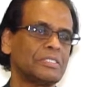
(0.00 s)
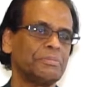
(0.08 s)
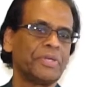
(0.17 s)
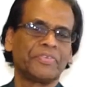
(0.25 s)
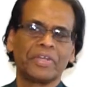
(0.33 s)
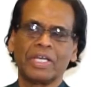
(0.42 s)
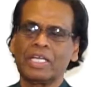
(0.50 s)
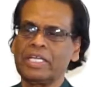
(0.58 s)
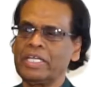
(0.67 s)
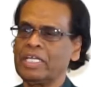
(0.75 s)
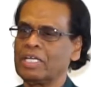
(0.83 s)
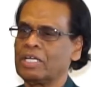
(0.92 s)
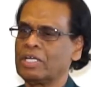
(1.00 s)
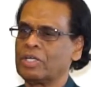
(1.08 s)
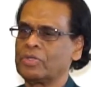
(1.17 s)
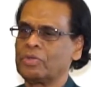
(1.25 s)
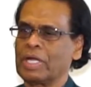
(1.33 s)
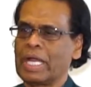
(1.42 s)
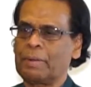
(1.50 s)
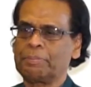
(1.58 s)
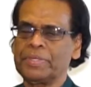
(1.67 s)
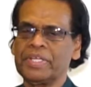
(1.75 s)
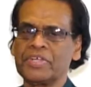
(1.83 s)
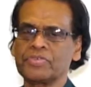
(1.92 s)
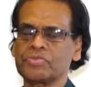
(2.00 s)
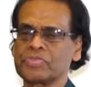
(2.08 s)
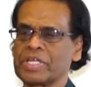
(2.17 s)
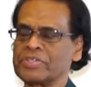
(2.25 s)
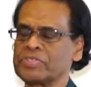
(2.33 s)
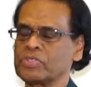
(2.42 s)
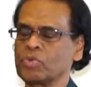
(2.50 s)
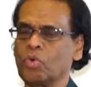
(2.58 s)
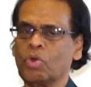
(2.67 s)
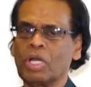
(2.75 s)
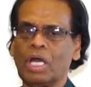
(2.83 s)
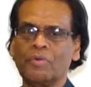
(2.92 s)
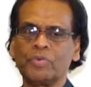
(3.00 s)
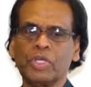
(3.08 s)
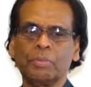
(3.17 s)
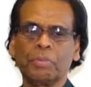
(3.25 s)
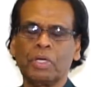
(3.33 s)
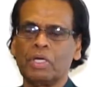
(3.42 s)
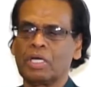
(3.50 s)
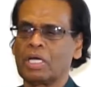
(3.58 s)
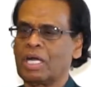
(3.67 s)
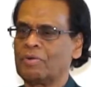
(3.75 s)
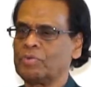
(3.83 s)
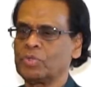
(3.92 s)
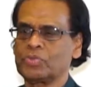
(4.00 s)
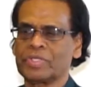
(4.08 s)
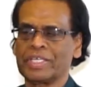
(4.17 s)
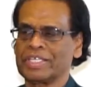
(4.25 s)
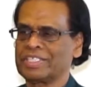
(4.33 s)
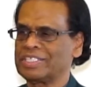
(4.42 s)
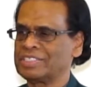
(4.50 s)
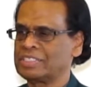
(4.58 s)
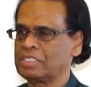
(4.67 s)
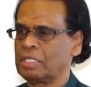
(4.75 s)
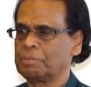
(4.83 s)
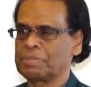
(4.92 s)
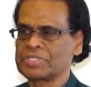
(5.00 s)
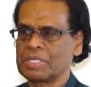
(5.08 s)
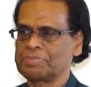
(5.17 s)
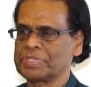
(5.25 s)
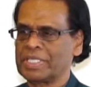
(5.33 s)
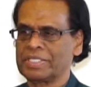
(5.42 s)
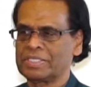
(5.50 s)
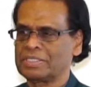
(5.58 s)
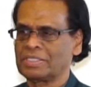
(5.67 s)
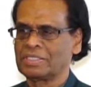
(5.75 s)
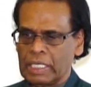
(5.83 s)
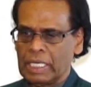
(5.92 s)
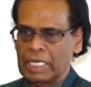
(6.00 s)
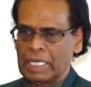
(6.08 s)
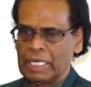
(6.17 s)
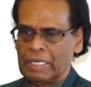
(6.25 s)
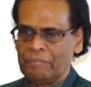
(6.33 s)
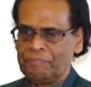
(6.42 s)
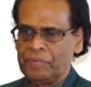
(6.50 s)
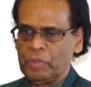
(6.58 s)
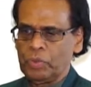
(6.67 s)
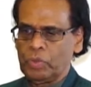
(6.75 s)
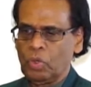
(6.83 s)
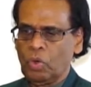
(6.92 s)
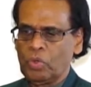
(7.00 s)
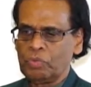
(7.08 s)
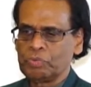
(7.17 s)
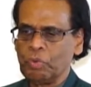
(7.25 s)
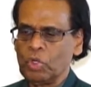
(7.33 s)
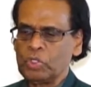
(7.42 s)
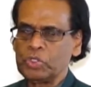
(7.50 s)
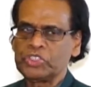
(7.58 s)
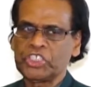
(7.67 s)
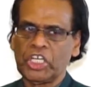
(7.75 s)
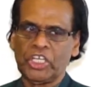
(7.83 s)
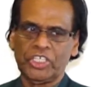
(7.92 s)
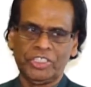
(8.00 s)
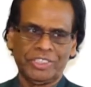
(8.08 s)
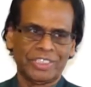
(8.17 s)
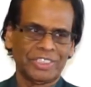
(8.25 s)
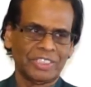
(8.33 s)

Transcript: Basically, your happiness, stress is all how you think, perception. If you don't want to change,